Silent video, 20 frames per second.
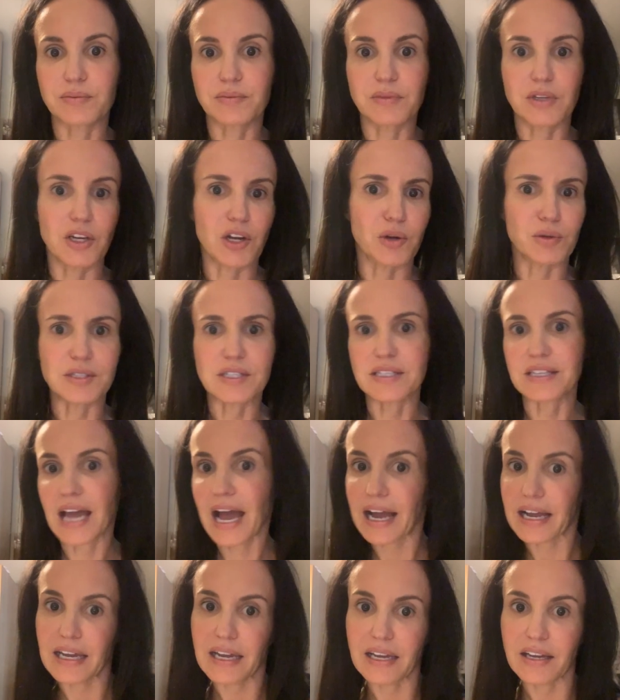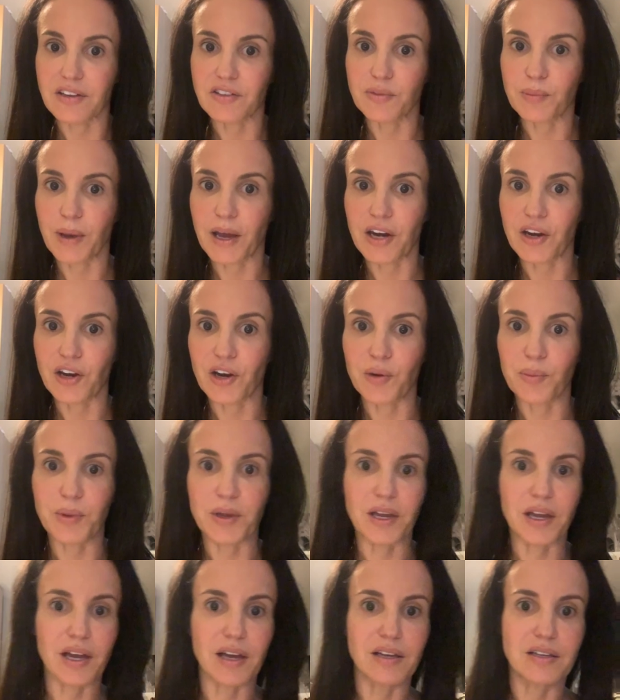snacking is better
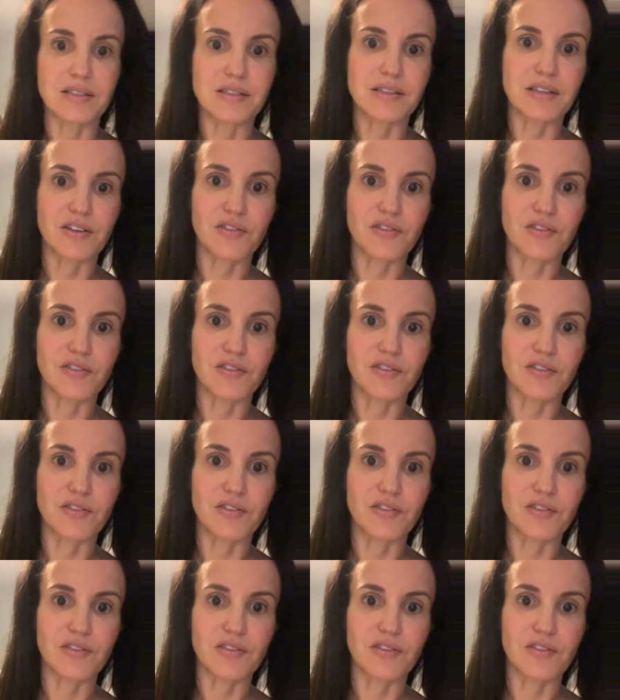because